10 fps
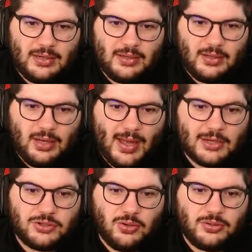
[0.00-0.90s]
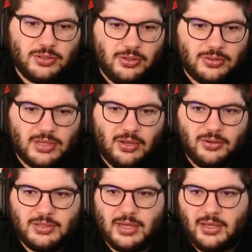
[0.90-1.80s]
latch on to those
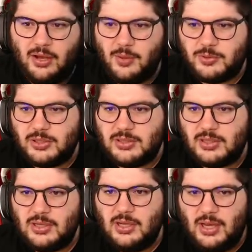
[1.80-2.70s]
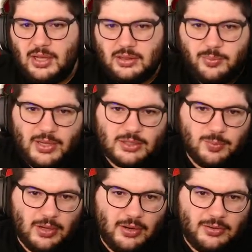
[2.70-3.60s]
counter-attacking options. And the best
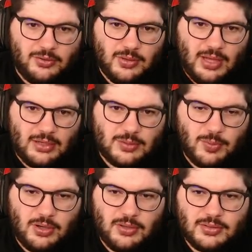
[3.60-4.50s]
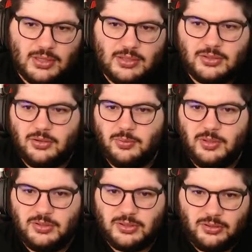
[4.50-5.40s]
player to do that at Spurs is
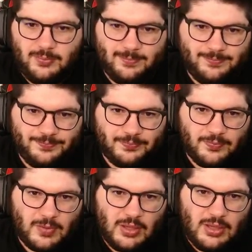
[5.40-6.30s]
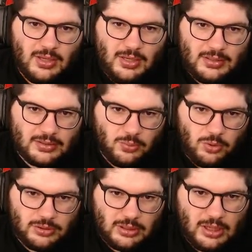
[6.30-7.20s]
Heung-Min Son. He's the
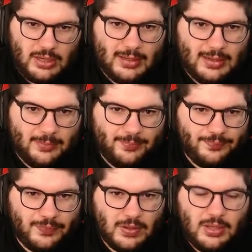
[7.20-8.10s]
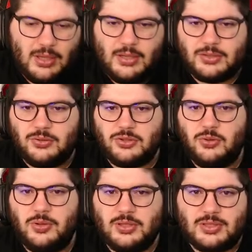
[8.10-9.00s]
one to highlight. He's also
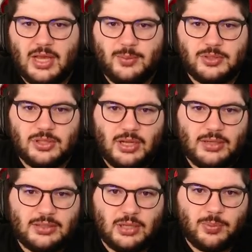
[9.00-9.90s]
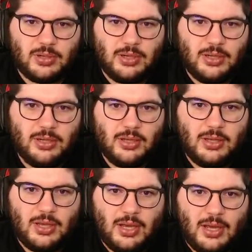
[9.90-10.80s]
on the same side typically
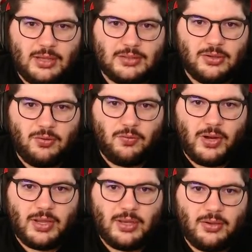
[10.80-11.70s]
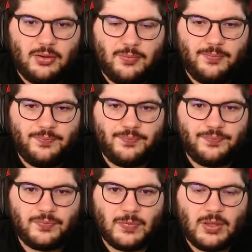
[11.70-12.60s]
as Reguilón.
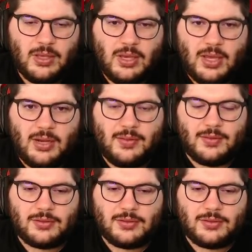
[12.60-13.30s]
And I think there's